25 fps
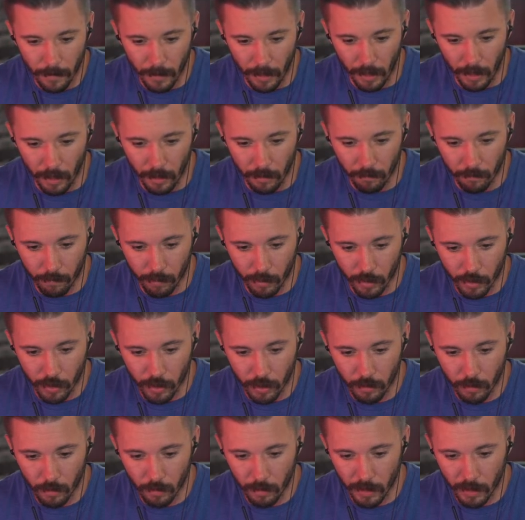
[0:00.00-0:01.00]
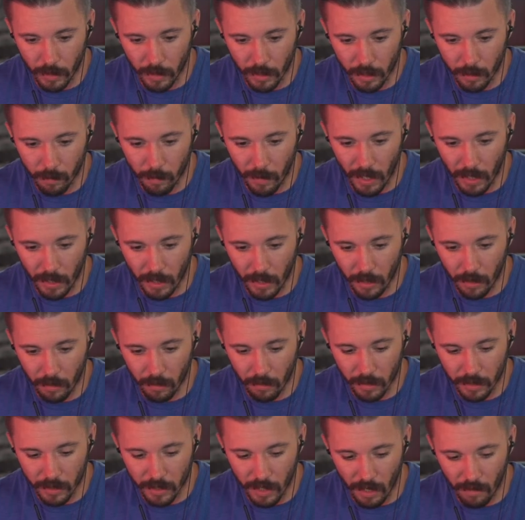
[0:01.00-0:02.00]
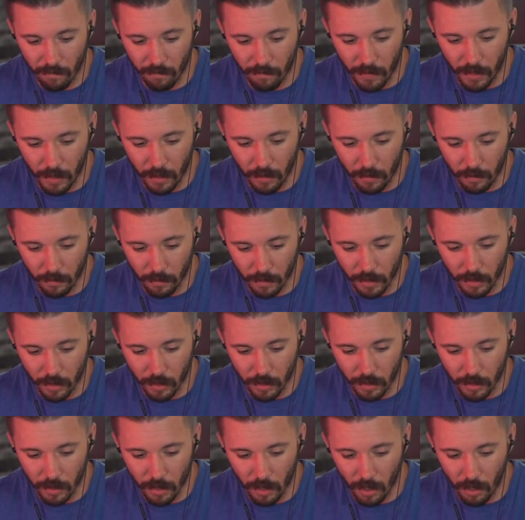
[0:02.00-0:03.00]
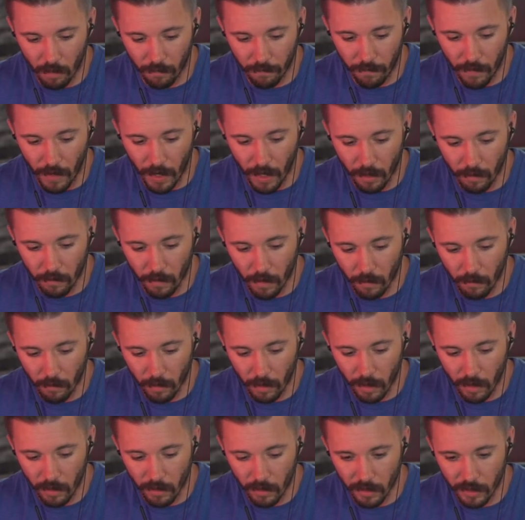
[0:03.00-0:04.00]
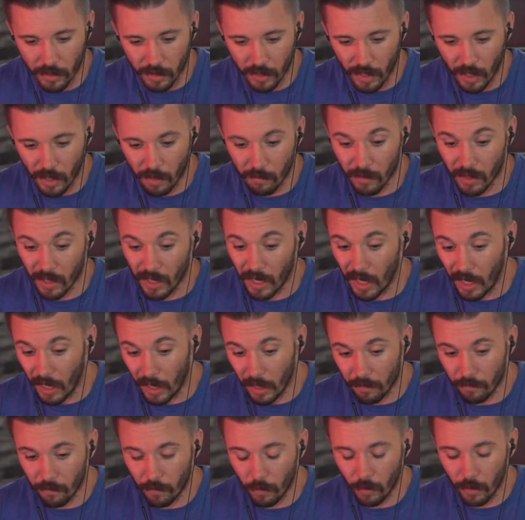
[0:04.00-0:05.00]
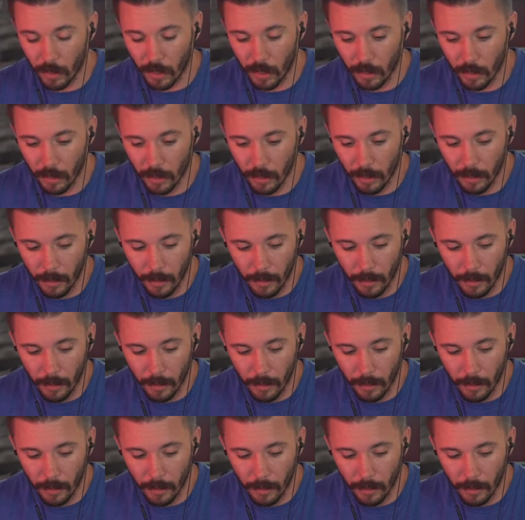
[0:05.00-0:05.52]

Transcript: And presumably this back here is that vehicle that just caught fire. They were in the same convoy